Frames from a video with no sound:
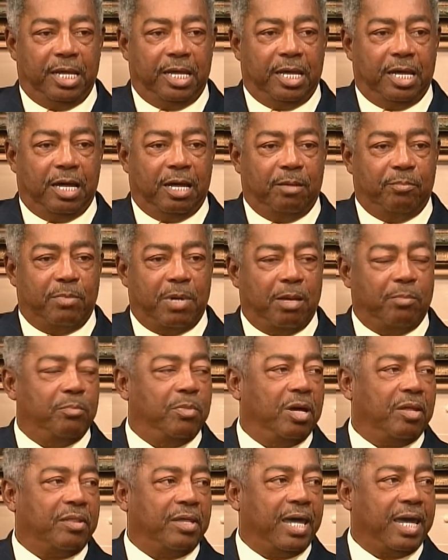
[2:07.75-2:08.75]
my
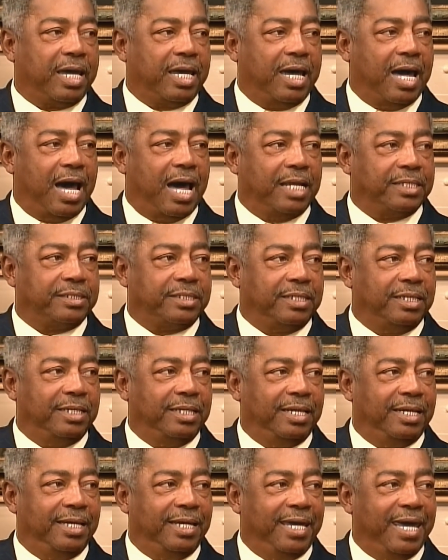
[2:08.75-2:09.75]
mother had got
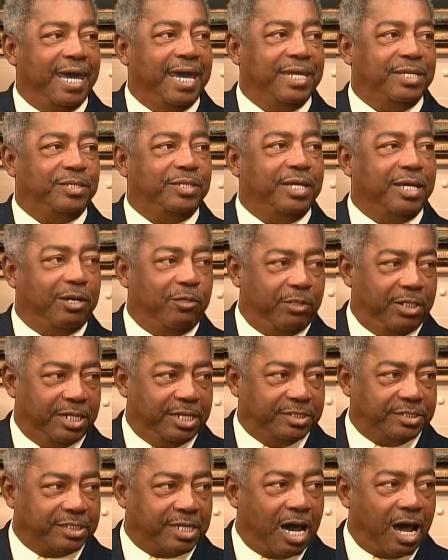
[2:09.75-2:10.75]
8
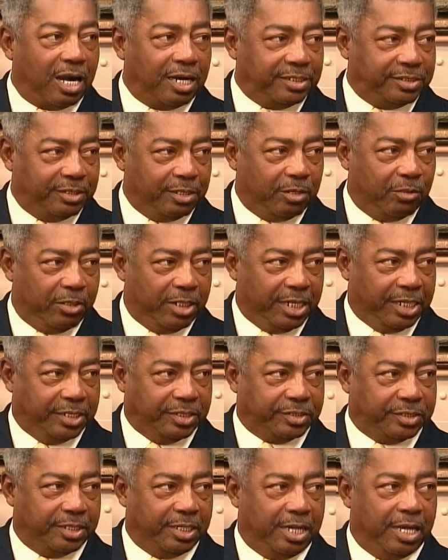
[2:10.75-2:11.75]
degrees, college
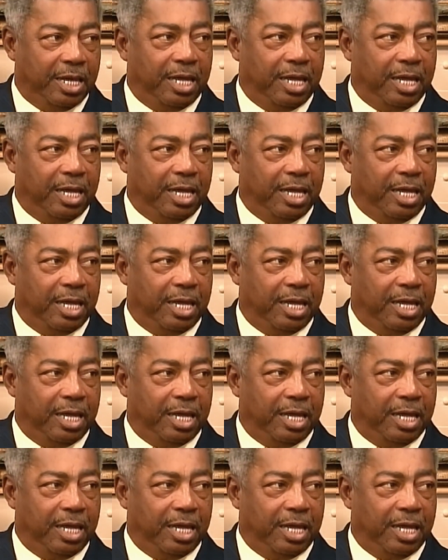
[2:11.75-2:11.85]
degrees.